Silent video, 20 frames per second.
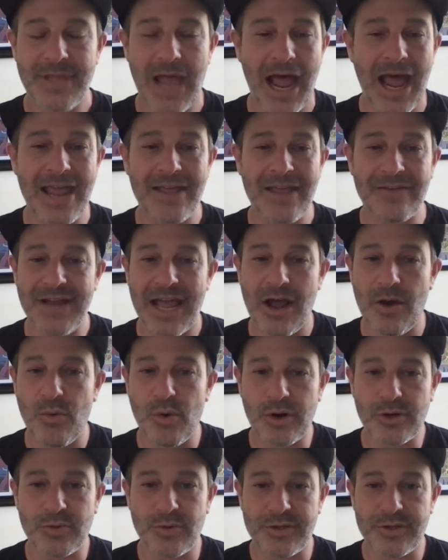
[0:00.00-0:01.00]
I have
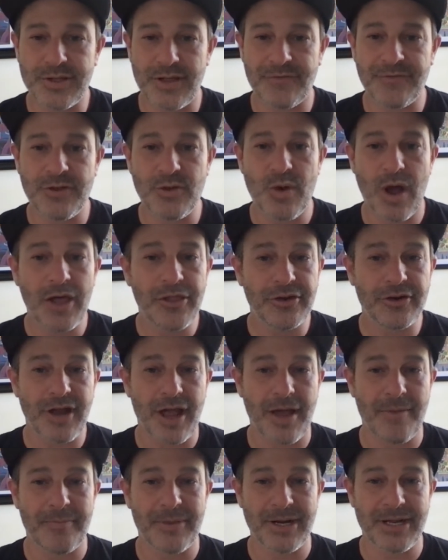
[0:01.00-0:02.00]
now worked with a few
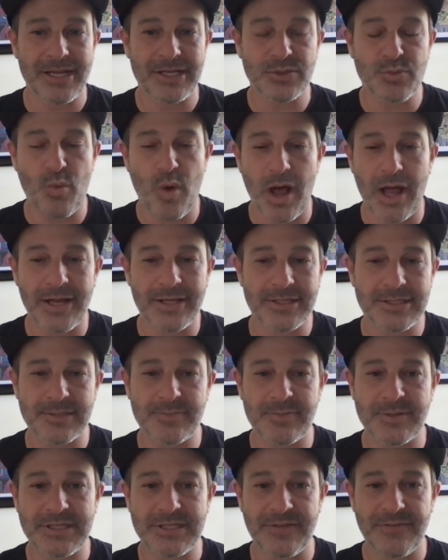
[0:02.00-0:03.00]
other companies,
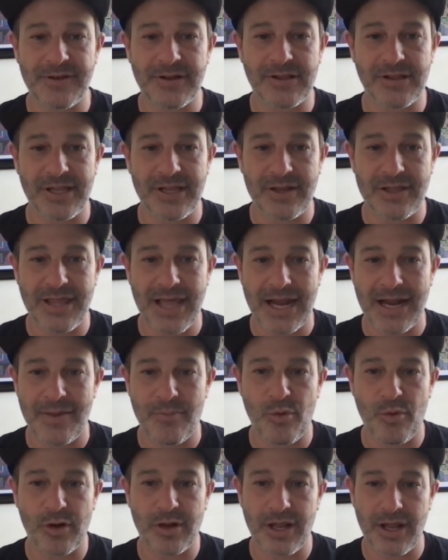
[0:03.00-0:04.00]
one specifically
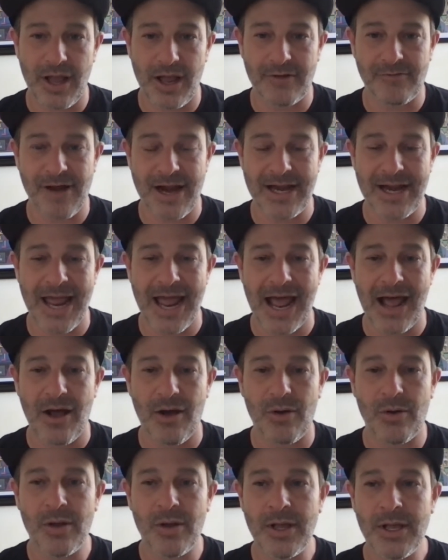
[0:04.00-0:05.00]
that I'm working on right
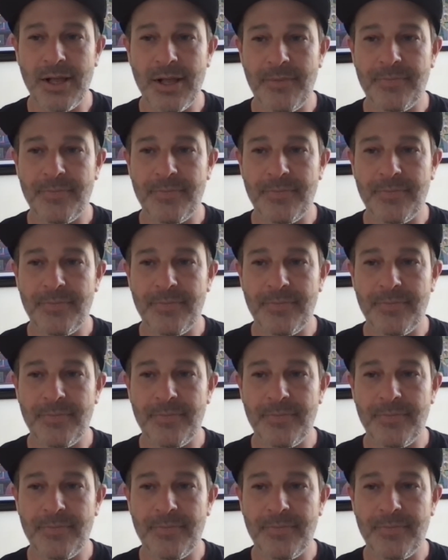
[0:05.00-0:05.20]
now